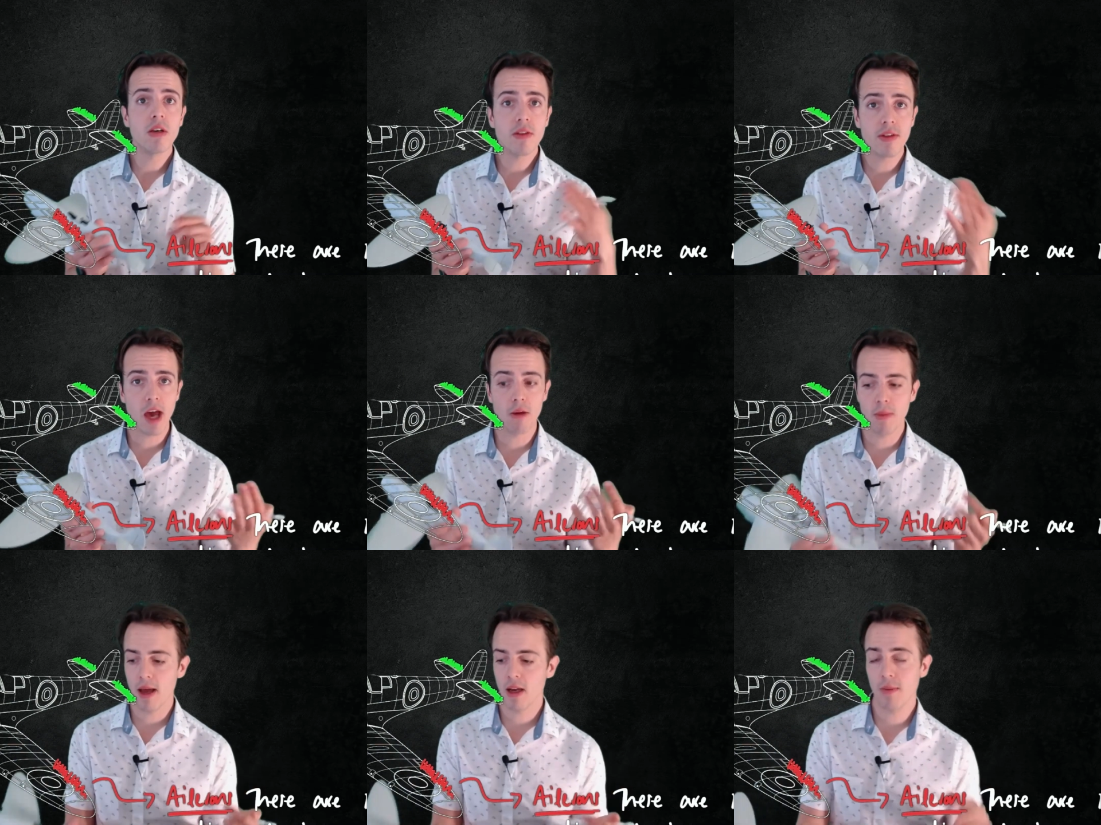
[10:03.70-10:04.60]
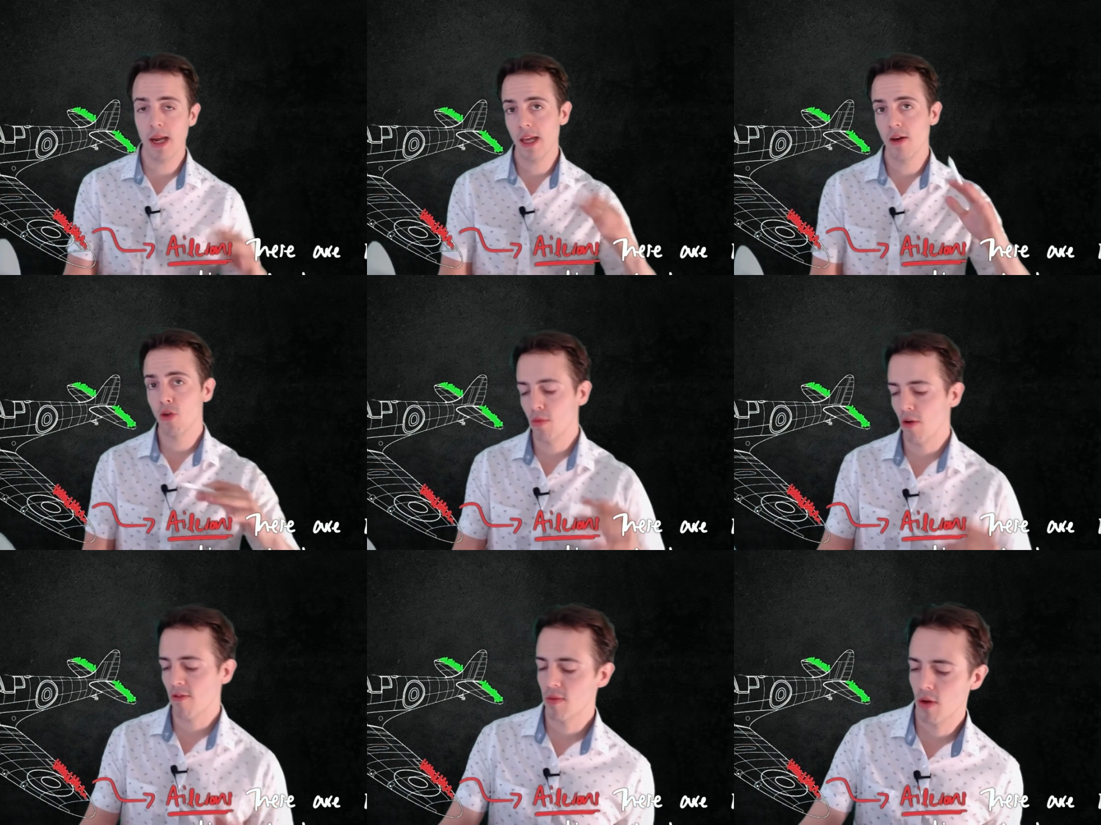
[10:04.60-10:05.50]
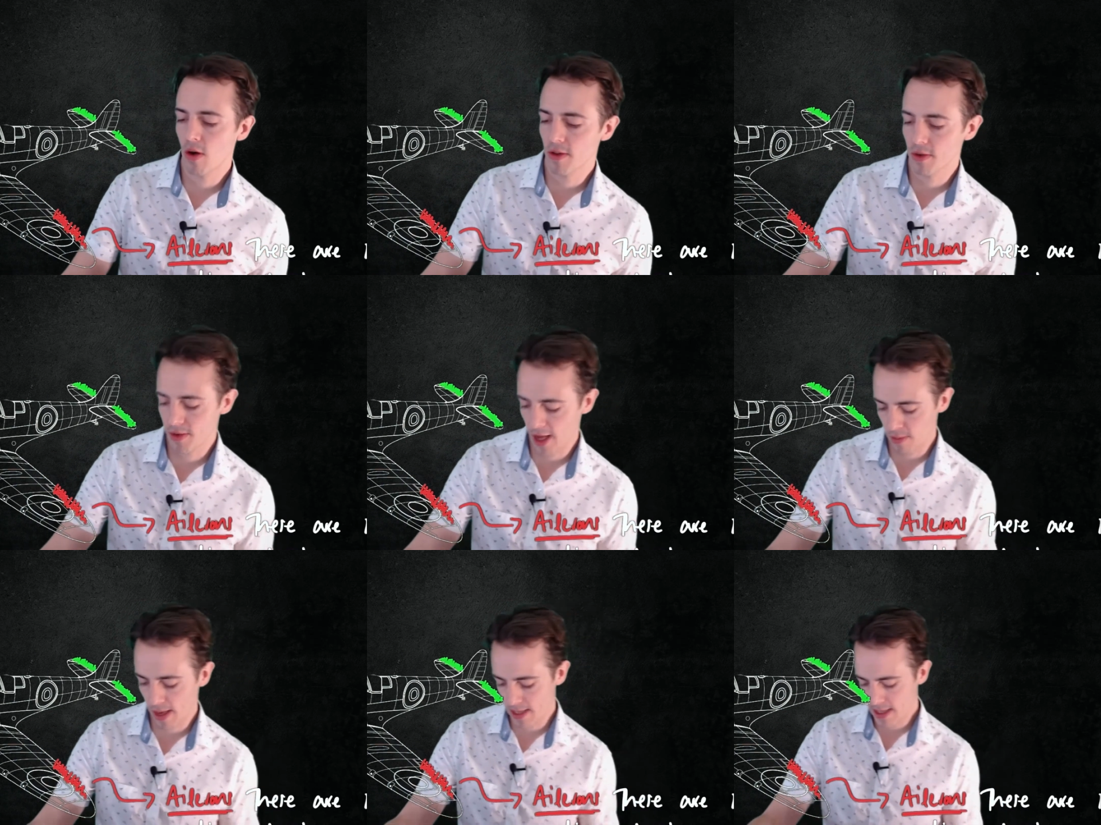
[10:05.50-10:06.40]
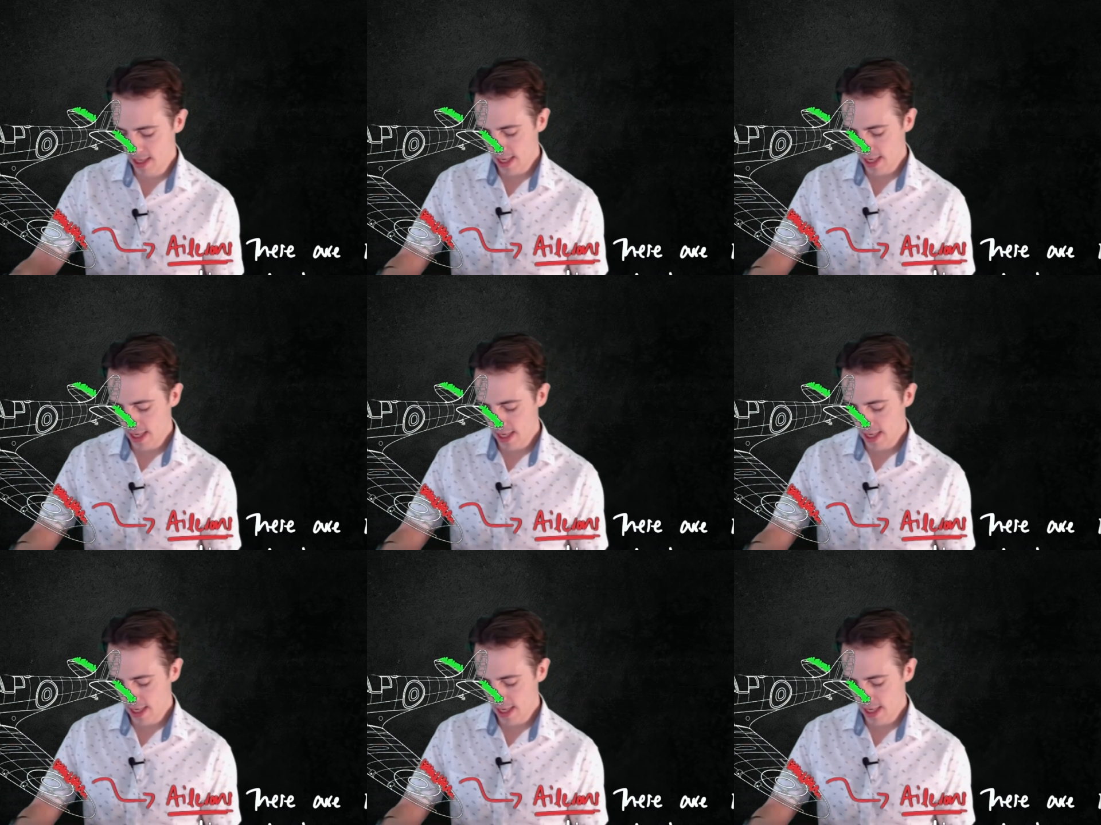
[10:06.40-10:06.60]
tailplane, a completely all movable horizontal tailplane.